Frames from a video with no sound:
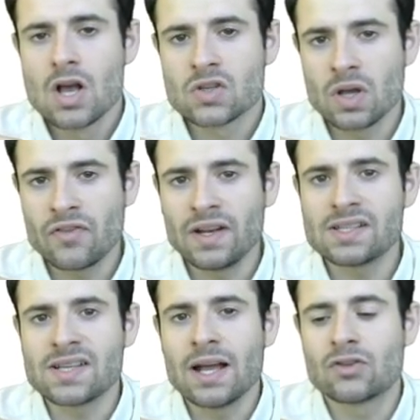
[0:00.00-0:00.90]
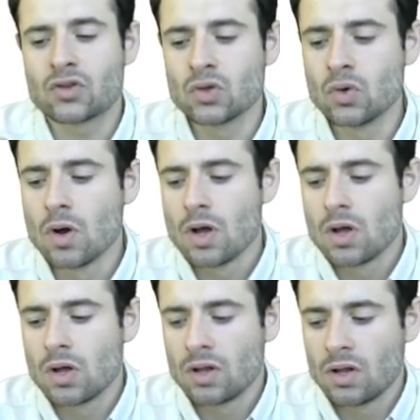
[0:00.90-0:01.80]
so if I decide to
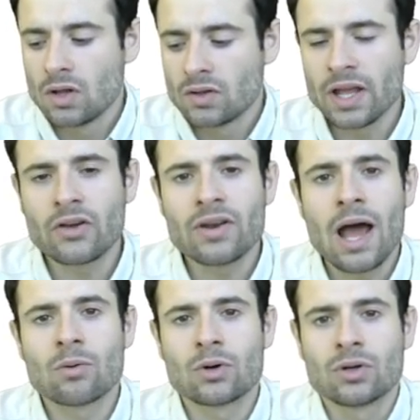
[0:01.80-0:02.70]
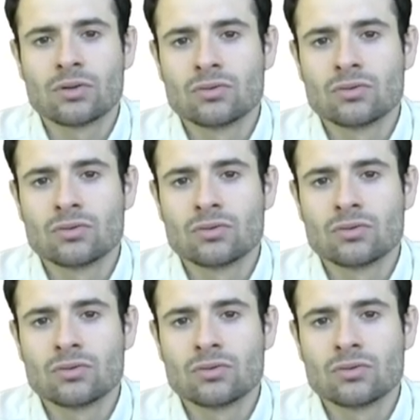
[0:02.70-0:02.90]
take an hour